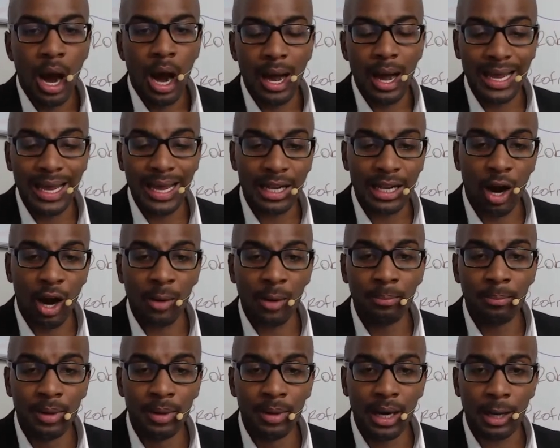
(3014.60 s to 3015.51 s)
In our
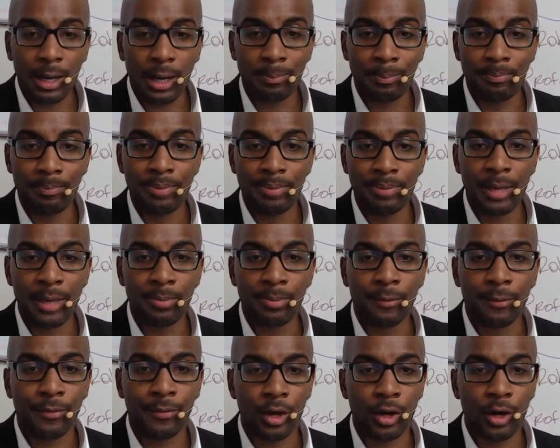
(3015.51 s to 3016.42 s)
book, People
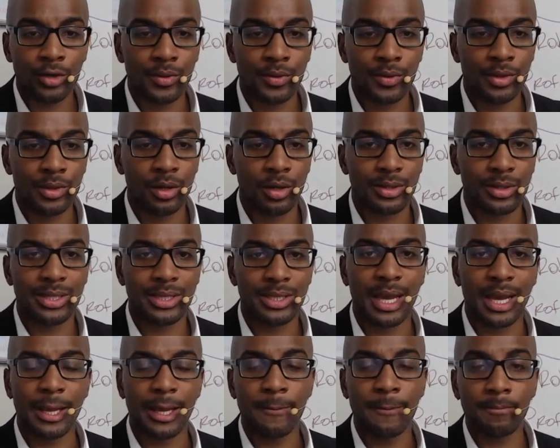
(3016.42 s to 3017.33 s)
First, Results
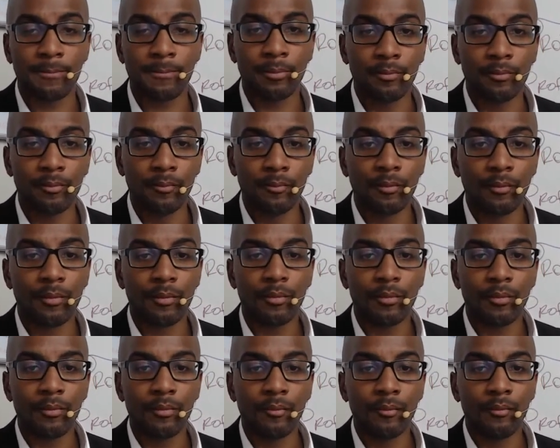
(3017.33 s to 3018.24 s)
Second,
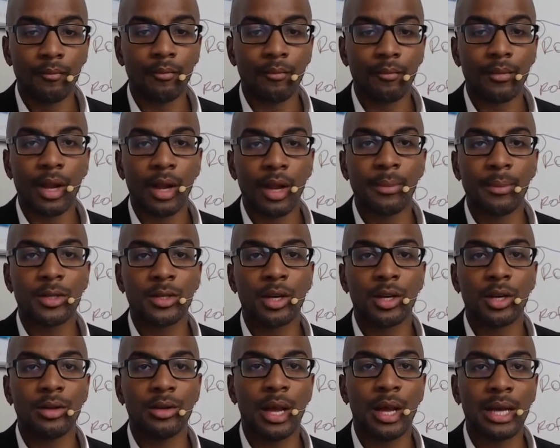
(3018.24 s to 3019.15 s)
I'm going to show
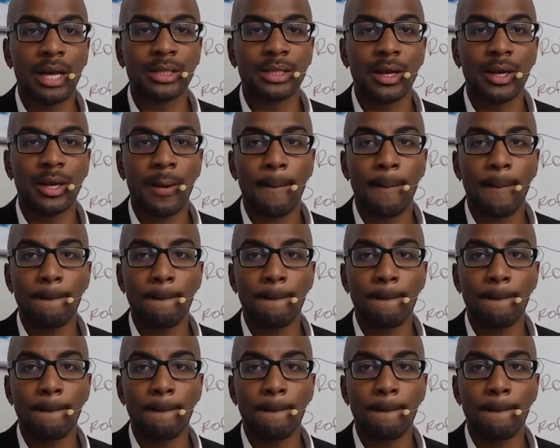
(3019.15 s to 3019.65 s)
you guys here.